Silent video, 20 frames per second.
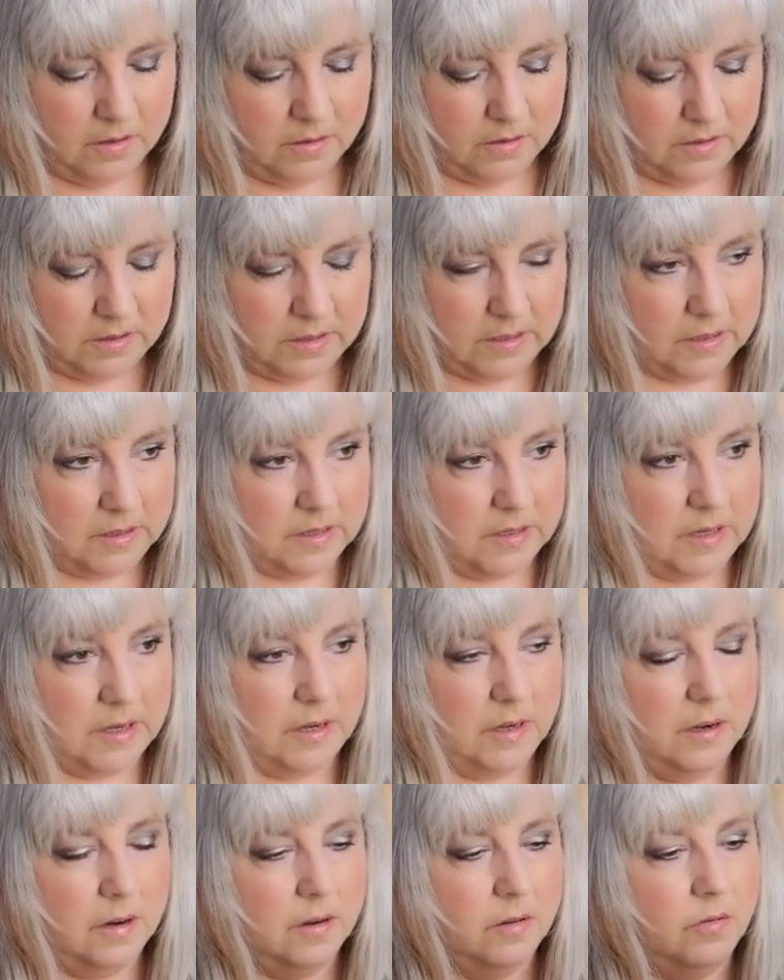
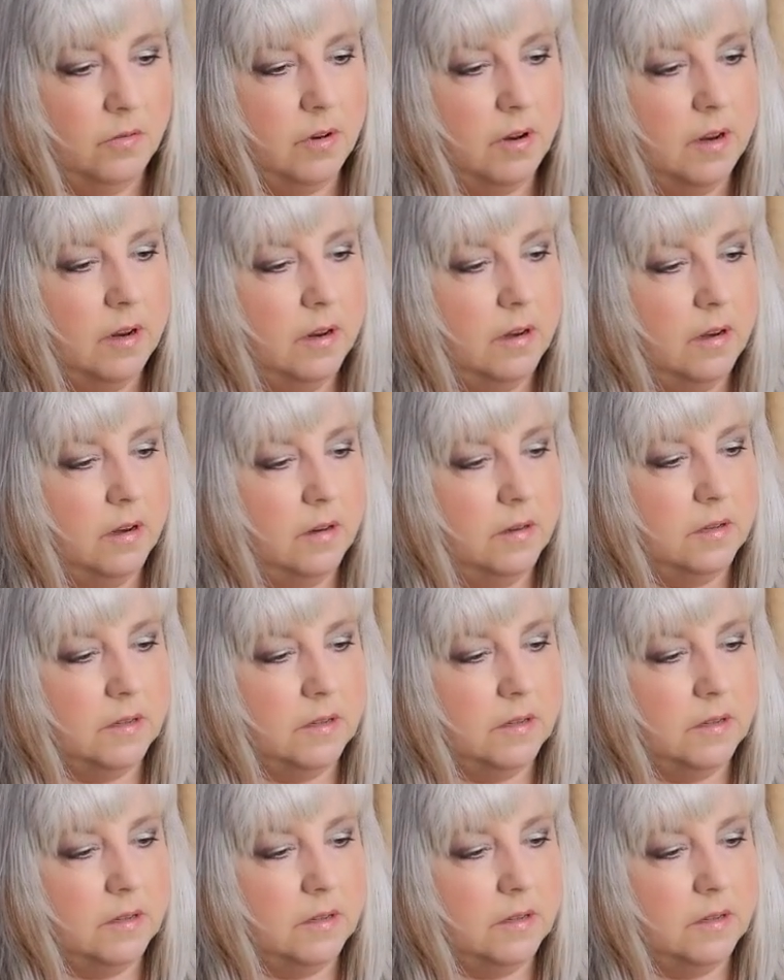1600,